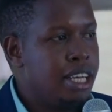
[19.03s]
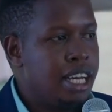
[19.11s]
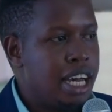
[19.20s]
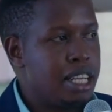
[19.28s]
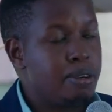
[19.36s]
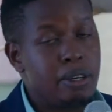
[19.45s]

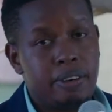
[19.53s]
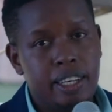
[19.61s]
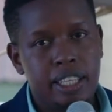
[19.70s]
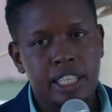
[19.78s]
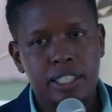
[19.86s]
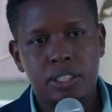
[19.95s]
And we're doing
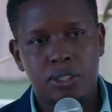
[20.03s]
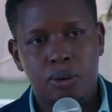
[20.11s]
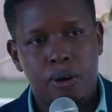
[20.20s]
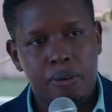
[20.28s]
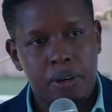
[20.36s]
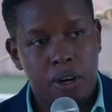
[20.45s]
this through
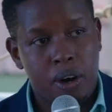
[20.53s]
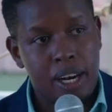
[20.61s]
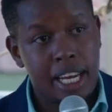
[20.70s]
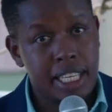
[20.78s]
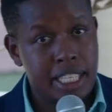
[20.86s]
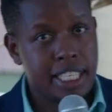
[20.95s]
what we call
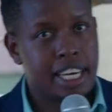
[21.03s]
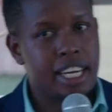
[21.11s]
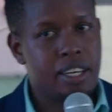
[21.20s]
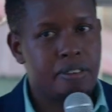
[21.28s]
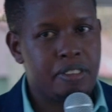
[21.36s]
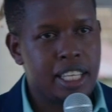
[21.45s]
an Internet
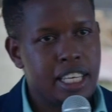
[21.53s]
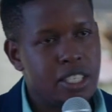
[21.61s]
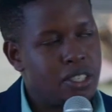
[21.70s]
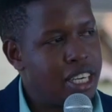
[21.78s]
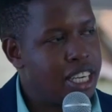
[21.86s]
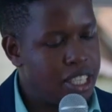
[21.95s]
of Things
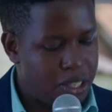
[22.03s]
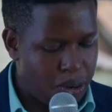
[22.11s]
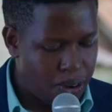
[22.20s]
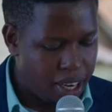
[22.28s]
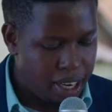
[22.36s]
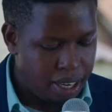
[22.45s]
training school.